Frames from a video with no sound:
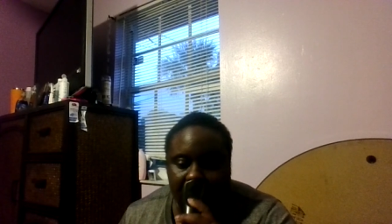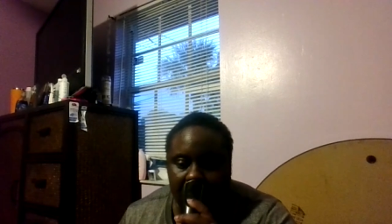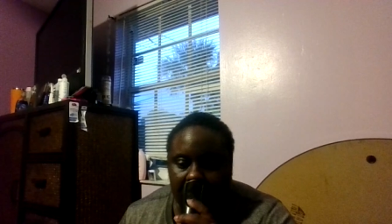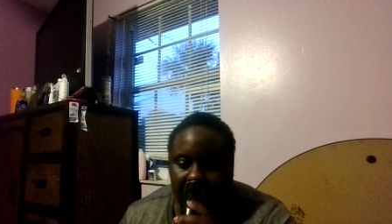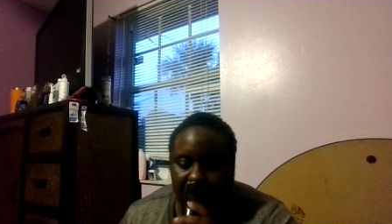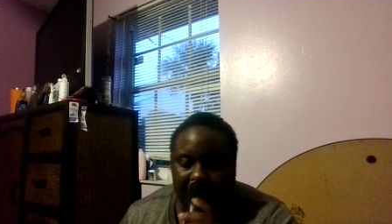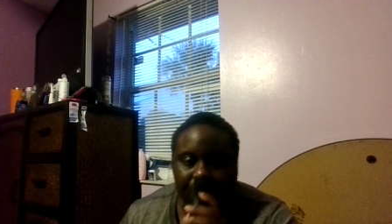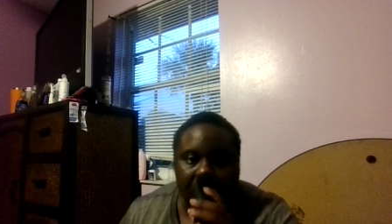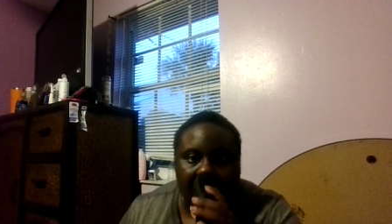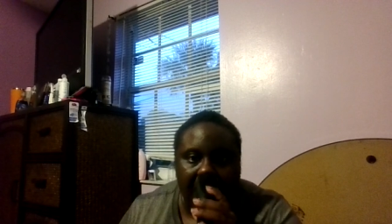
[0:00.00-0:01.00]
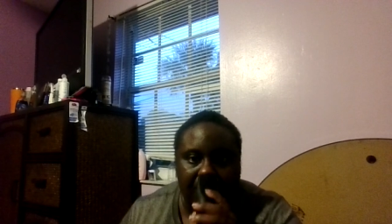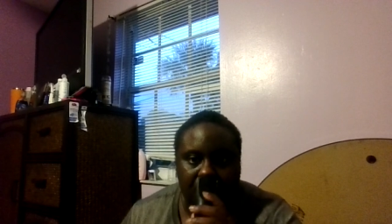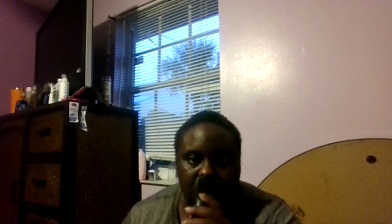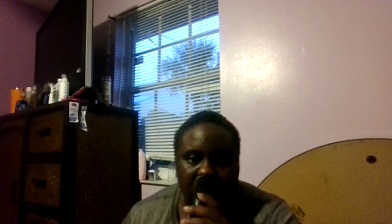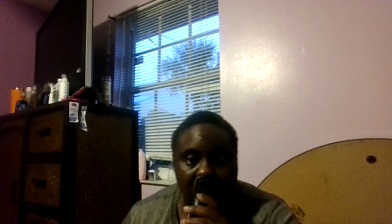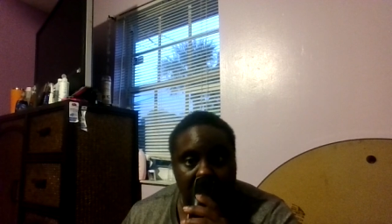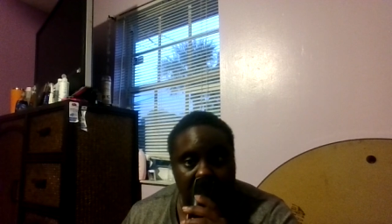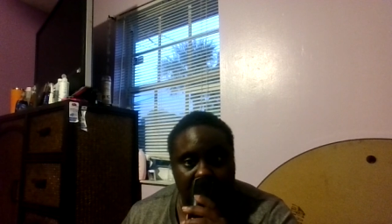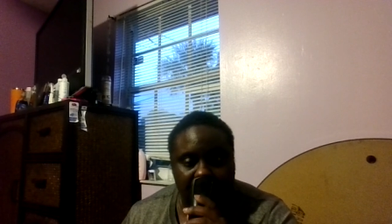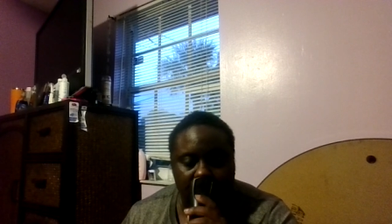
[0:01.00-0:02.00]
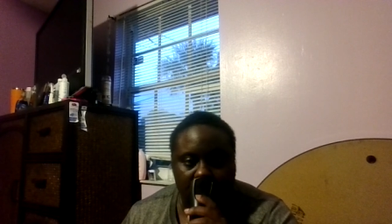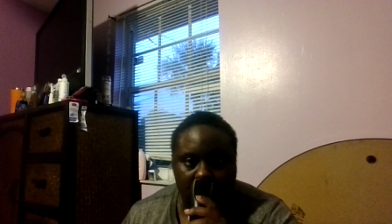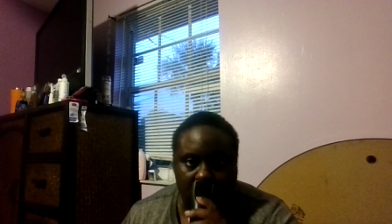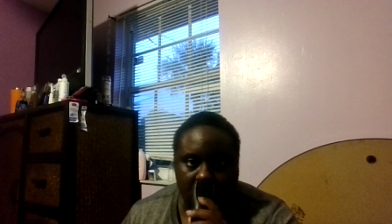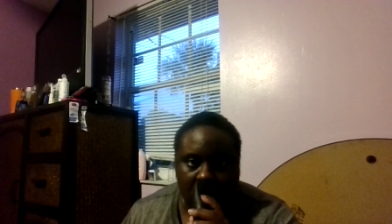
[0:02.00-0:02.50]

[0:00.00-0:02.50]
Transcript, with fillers: tell it anyway. I'm supposed to interview her.